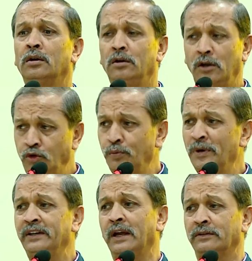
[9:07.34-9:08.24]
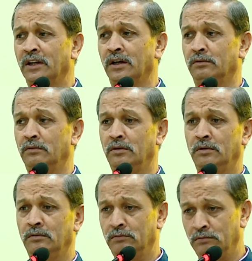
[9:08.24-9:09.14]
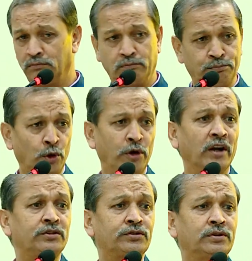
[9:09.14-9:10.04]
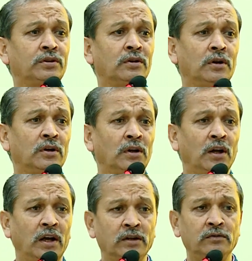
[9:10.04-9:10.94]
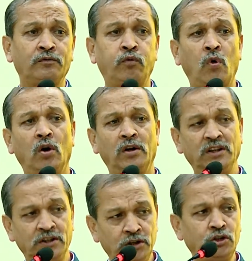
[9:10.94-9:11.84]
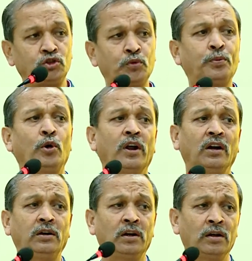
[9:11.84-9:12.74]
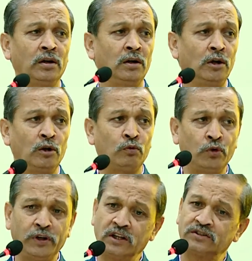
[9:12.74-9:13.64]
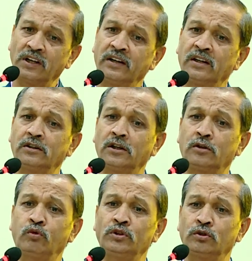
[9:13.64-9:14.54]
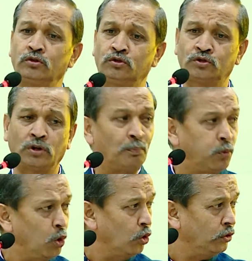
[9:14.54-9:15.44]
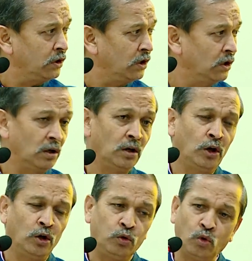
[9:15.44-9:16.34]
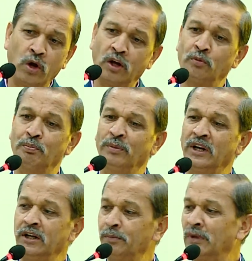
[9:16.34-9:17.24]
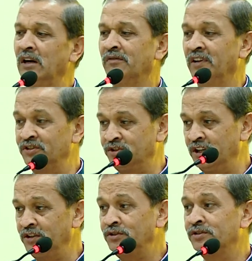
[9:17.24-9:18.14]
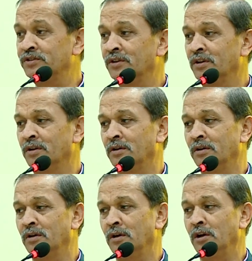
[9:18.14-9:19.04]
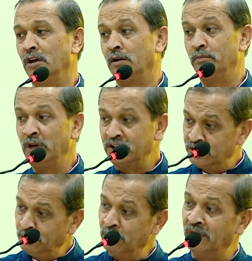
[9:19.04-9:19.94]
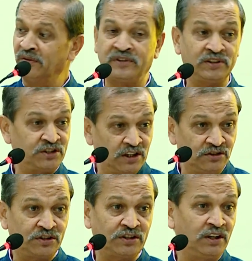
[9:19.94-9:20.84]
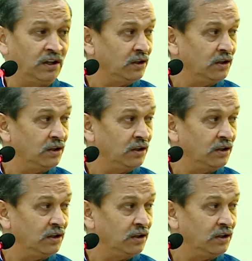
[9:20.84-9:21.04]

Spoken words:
lot many other products. And for each product, we decided that we should support to have minimal wastage, maximum efficiency,